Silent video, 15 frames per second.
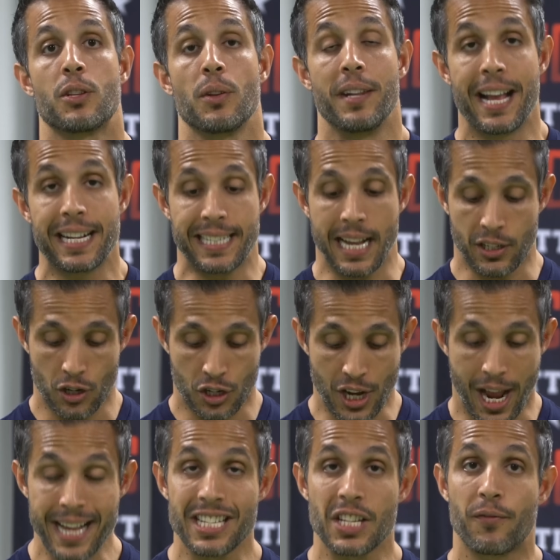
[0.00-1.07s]
right, so the next
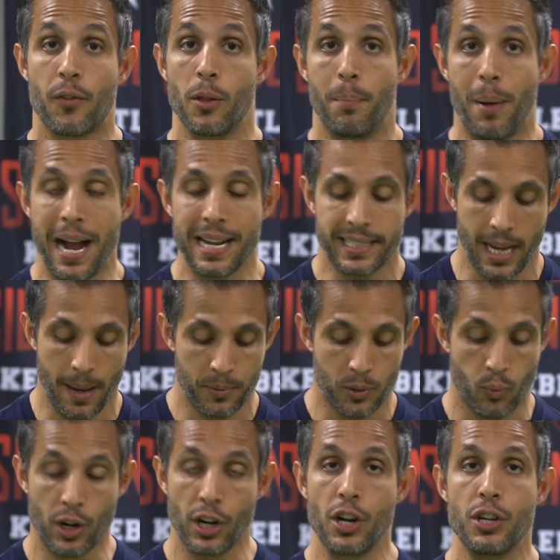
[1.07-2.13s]
exercise is for the
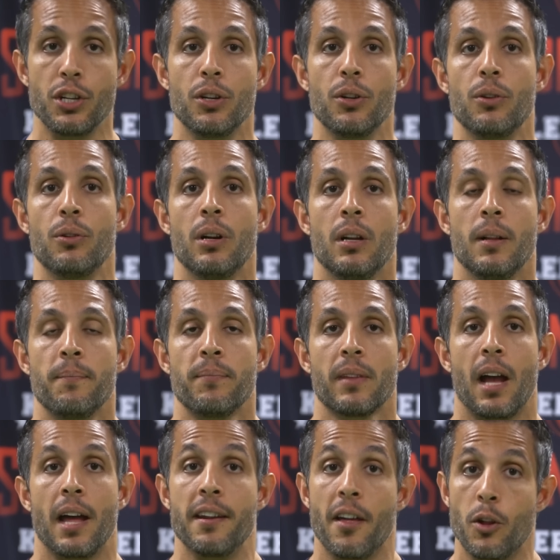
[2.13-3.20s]
biceps. We're gonna do
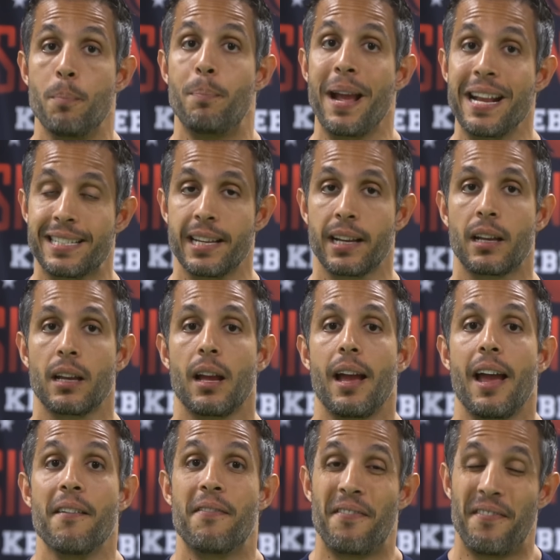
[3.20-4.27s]
another
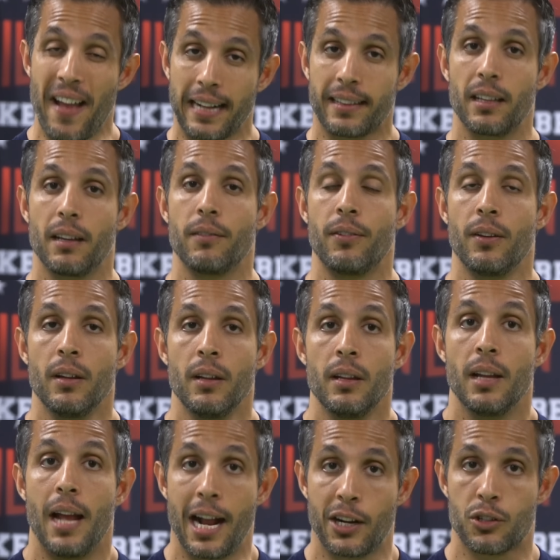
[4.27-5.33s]
basic effective
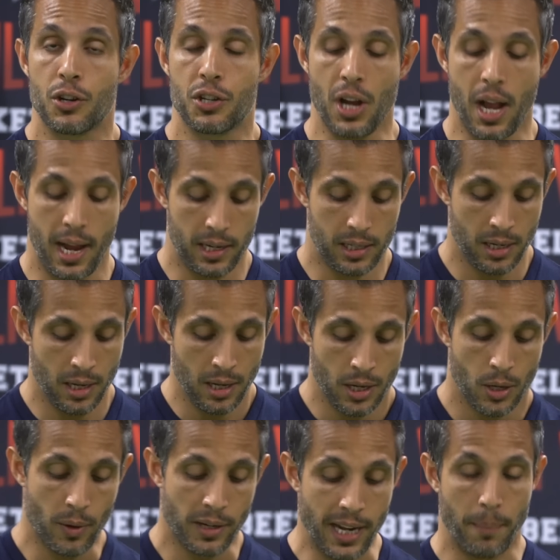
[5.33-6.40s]
exercise.
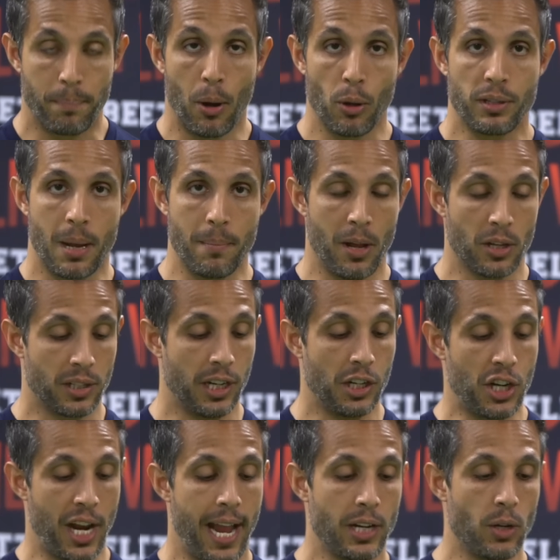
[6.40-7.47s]
You wanna take both dumbbells in
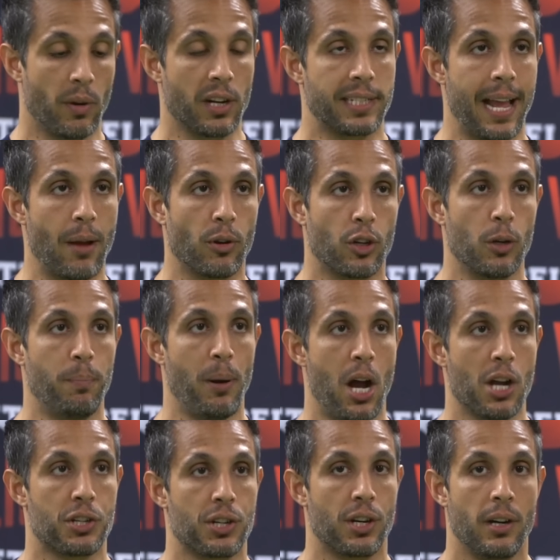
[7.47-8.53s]
each hand, you wanna stand with good
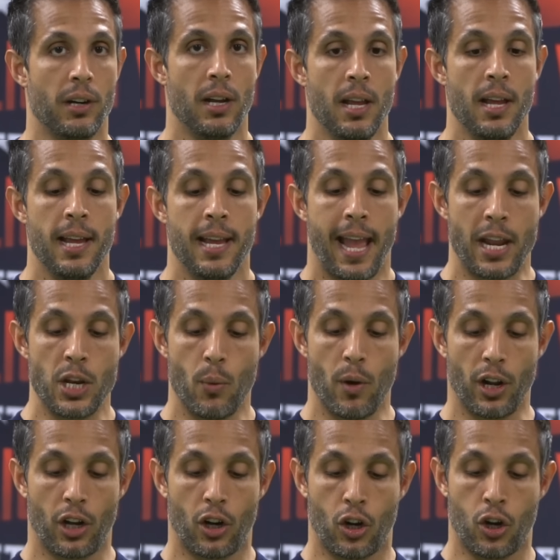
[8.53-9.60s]
posture, and you
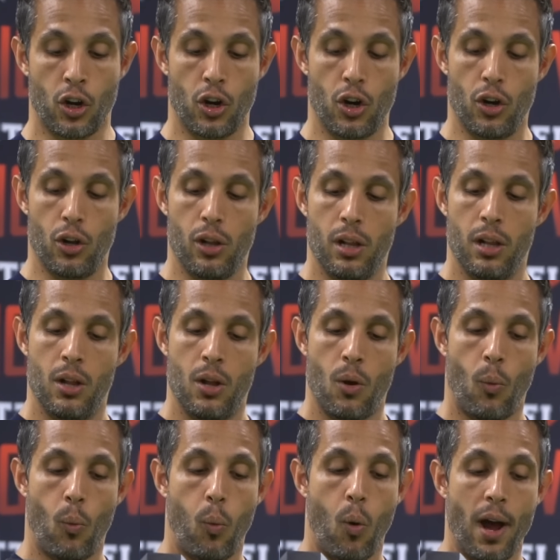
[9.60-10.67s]
wanna curl
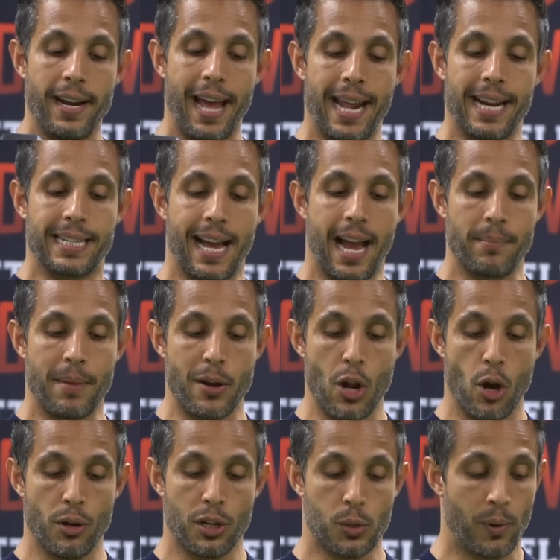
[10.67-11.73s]
one at a time. Now
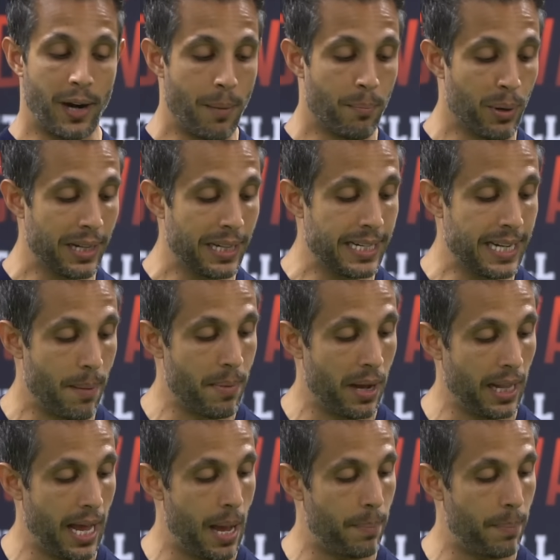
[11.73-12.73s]
notice when I bring the dumbbell